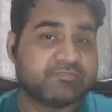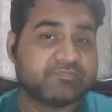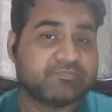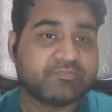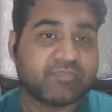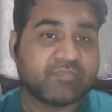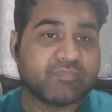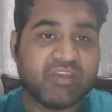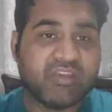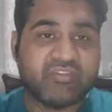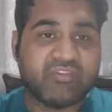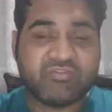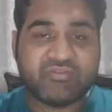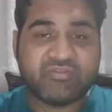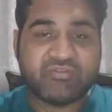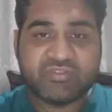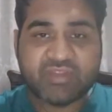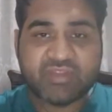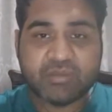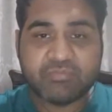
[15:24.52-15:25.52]
If
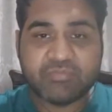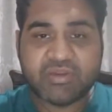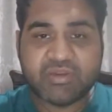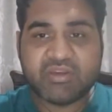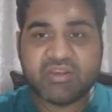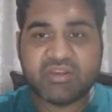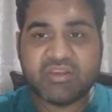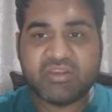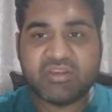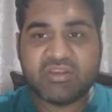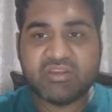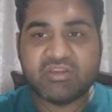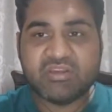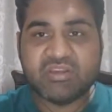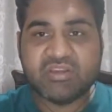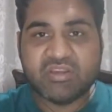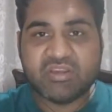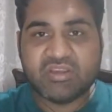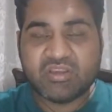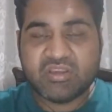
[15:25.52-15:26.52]
somebody
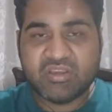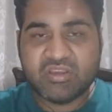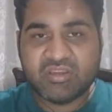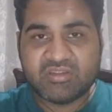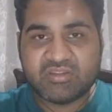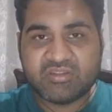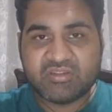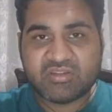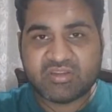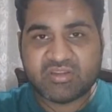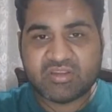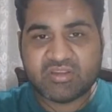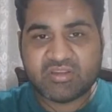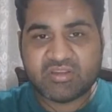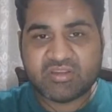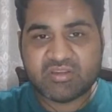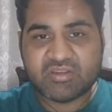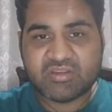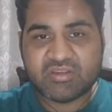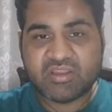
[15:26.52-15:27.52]
is,
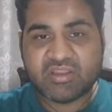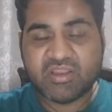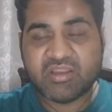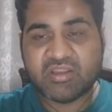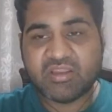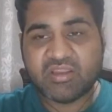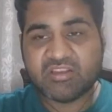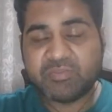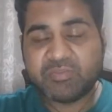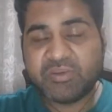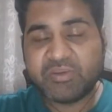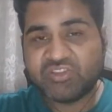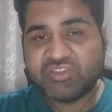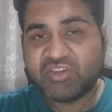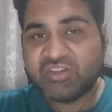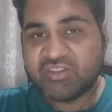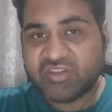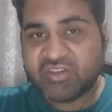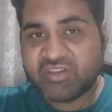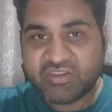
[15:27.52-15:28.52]

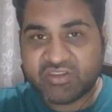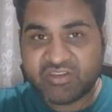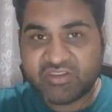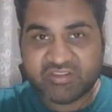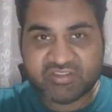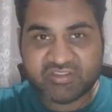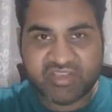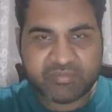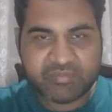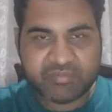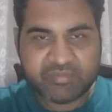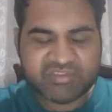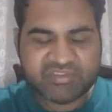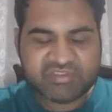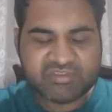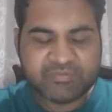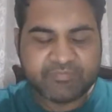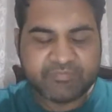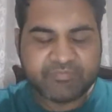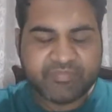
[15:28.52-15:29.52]
especially the leader's habits.
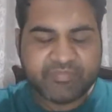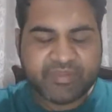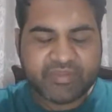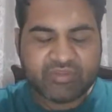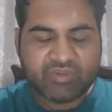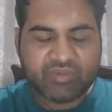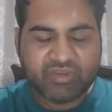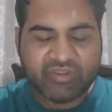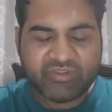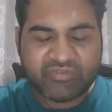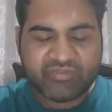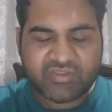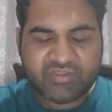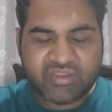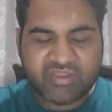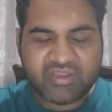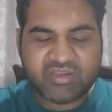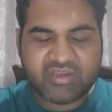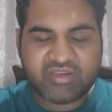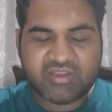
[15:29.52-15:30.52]
So if
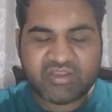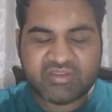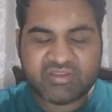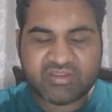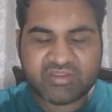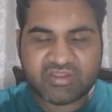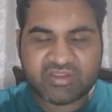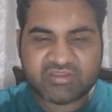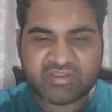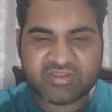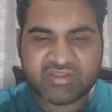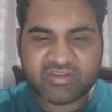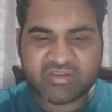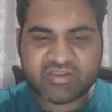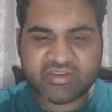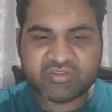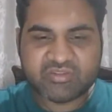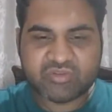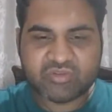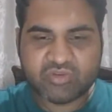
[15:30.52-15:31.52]
there is a
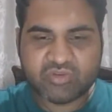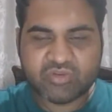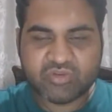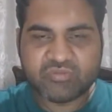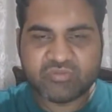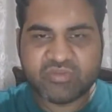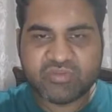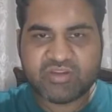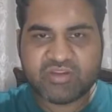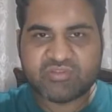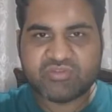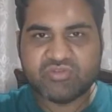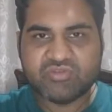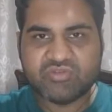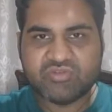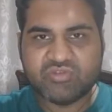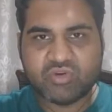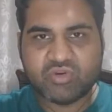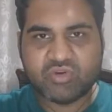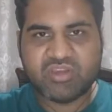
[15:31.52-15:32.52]
certain group that
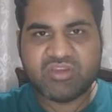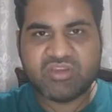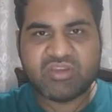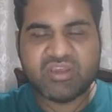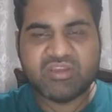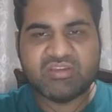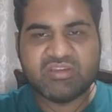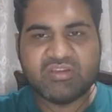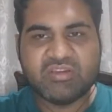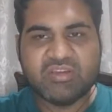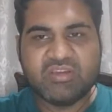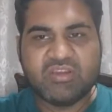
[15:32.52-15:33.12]
you join, and